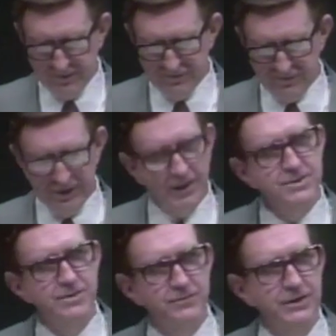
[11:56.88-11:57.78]
of
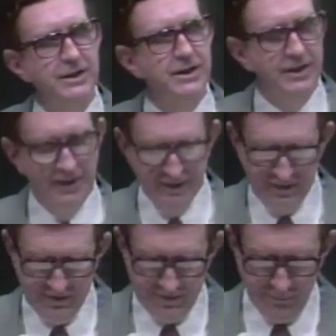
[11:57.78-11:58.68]
philosophy
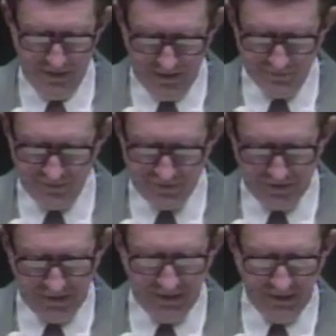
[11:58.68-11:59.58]
to be
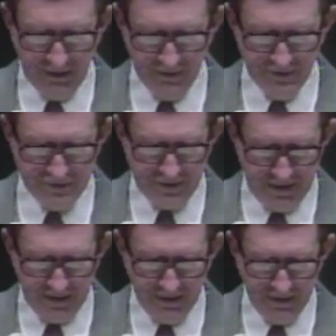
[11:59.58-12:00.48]
interested in and
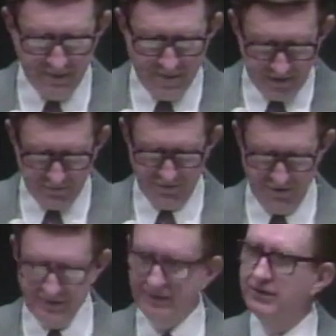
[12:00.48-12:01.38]
understand in a
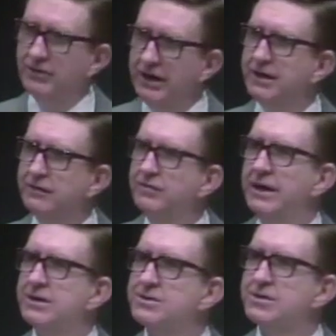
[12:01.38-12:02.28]
measure the great
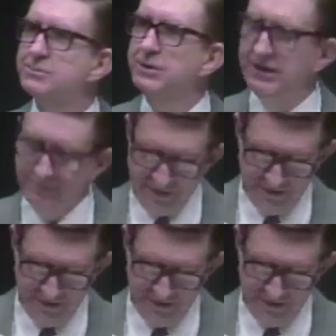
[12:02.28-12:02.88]
advances being